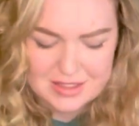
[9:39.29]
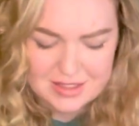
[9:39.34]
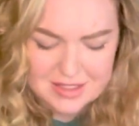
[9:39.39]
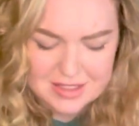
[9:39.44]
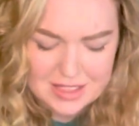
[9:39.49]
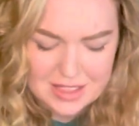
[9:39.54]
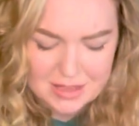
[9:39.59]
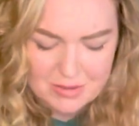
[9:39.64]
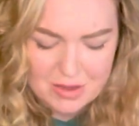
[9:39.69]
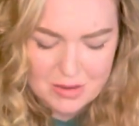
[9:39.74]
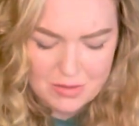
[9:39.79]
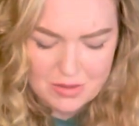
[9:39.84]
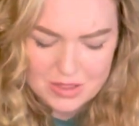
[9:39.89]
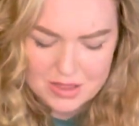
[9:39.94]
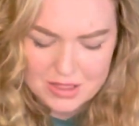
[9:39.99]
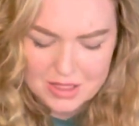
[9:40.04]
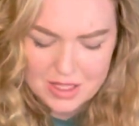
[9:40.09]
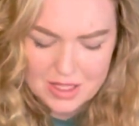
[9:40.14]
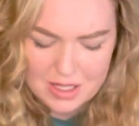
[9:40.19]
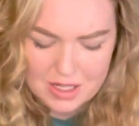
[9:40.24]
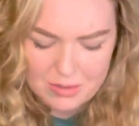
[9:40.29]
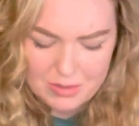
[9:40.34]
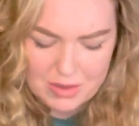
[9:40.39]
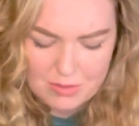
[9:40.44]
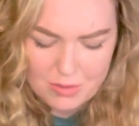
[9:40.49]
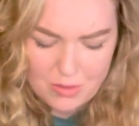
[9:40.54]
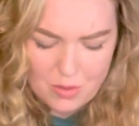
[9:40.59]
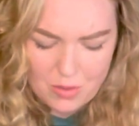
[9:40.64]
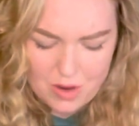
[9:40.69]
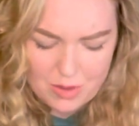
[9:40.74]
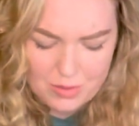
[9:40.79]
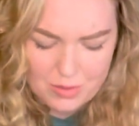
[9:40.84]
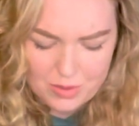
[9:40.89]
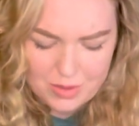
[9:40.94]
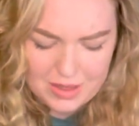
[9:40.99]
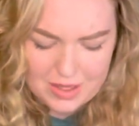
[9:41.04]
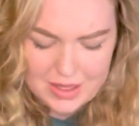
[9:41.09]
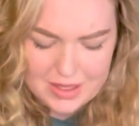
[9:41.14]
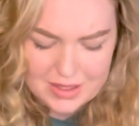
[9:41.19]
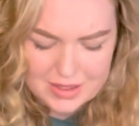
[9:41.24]
Tell me a little bit more,
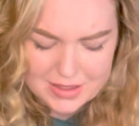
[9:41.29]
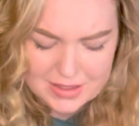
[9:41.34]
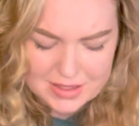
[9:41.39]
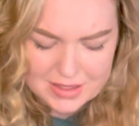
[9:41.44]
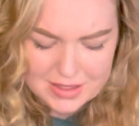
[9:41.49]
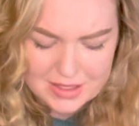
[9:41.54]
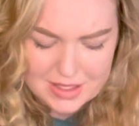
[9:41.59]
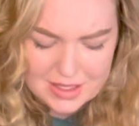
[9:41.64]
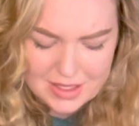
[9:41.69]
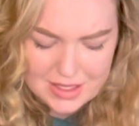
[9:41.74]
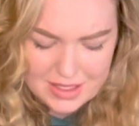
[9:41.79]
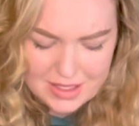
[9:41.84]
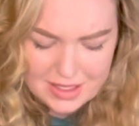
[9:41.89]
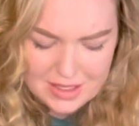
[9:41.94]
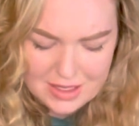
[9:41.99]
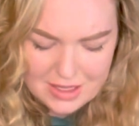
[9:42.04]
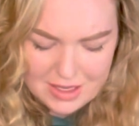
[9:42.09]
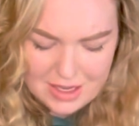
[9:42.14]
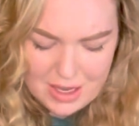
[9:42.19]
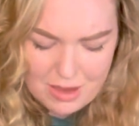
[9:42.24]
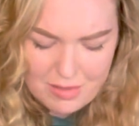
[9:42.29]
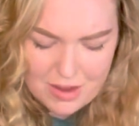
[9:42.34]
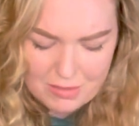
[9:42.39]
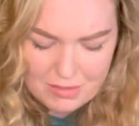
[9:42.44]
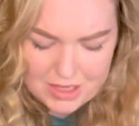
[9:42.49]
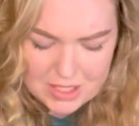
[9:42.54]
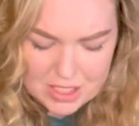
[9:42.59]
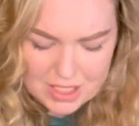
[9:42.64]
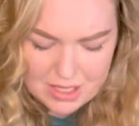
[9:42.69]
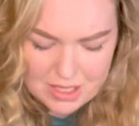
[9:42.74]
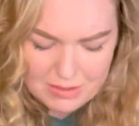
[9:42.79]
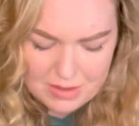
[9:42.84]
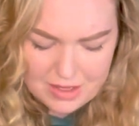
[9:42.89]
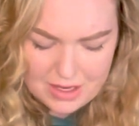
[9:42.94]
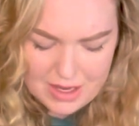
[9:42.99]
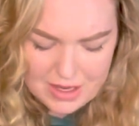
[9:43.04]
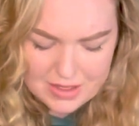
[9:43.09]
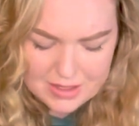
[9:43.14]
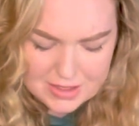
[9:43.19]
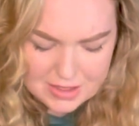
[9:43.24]
please, about my
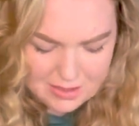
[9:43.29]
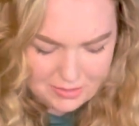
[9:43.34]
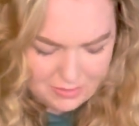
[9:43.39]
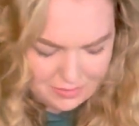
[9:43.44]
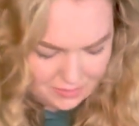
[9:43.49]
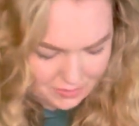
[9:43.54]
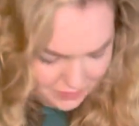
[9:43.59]
Geminis.